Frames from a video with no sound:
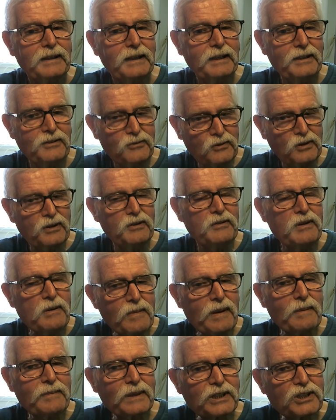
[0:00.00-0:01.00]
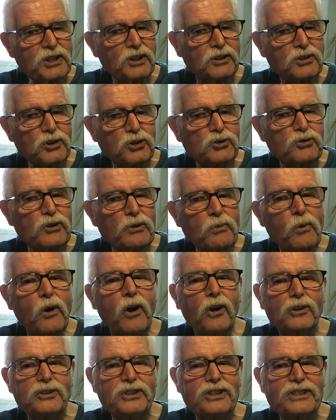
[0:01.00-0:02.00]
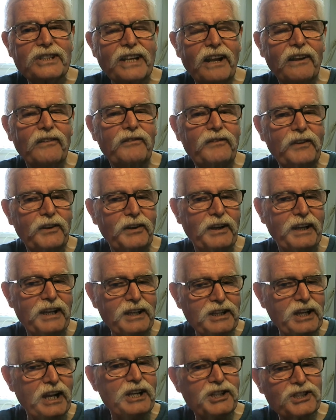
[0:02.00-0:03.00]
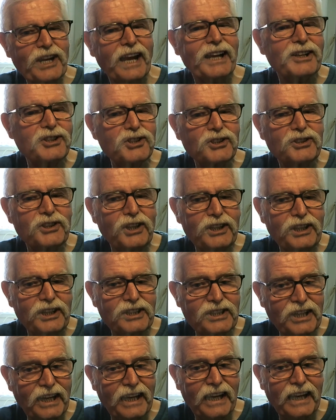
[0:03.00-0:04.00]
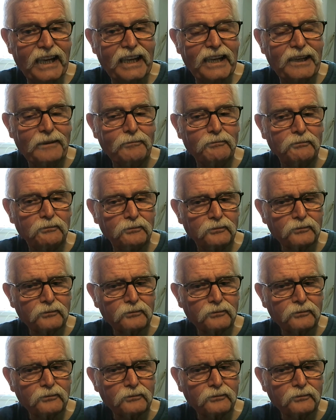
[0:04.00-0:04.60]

And remember to just reward yourself for each action that you take